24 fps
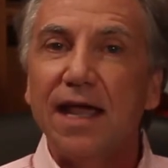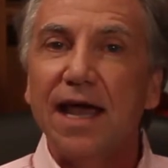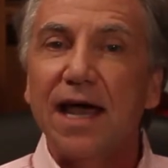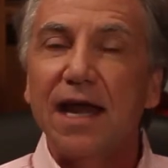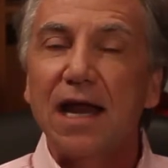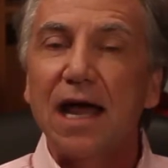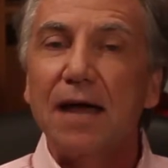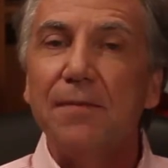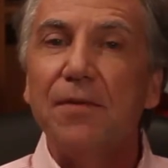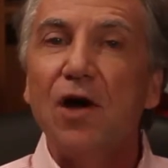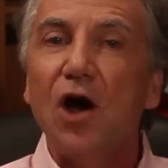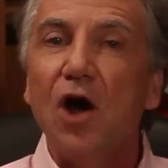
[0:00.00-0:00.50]

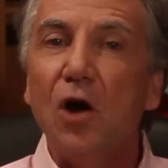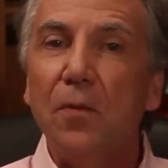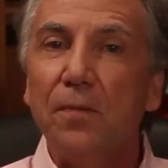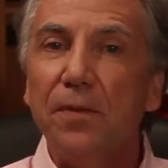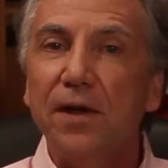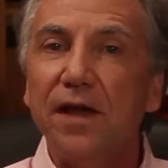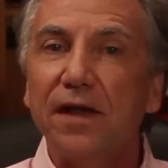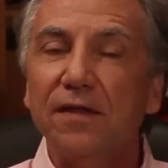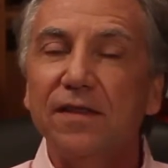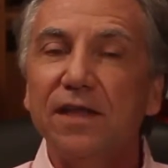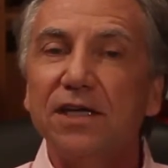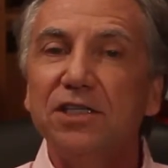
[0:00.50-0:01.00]
And I'm
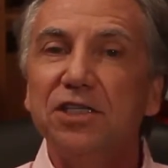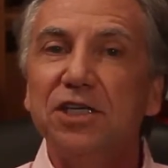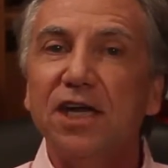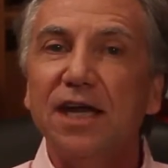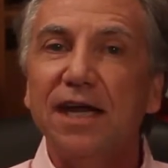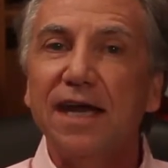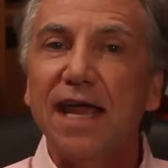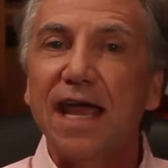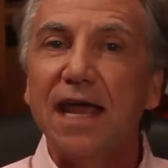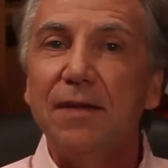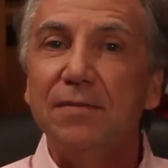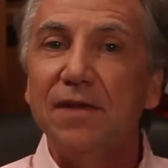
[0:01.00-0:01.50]
hoping that
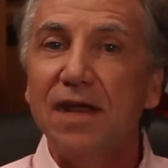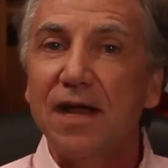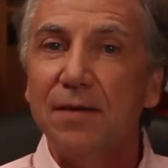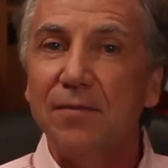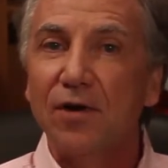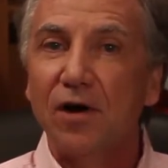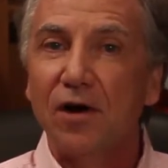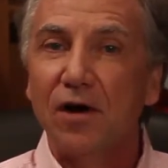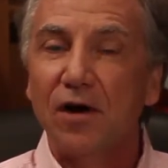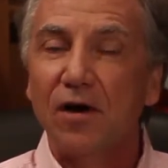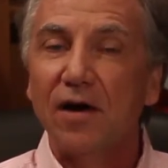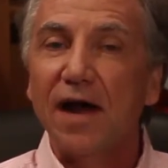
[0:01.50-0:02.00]
she named
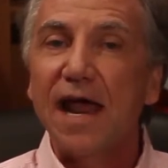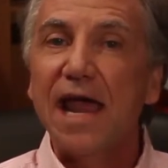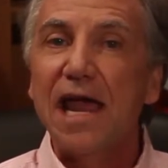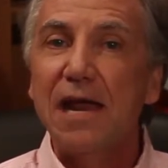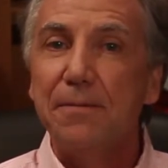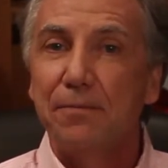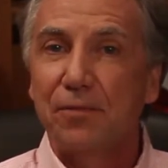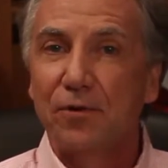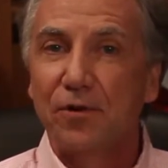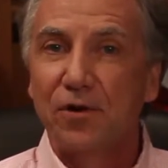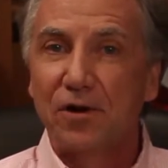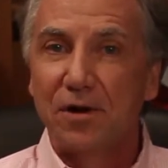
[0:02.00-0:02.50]
him or her
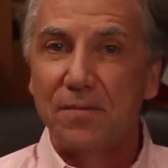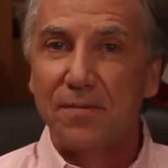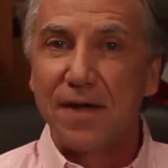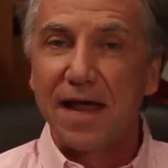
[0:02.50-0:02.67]
April or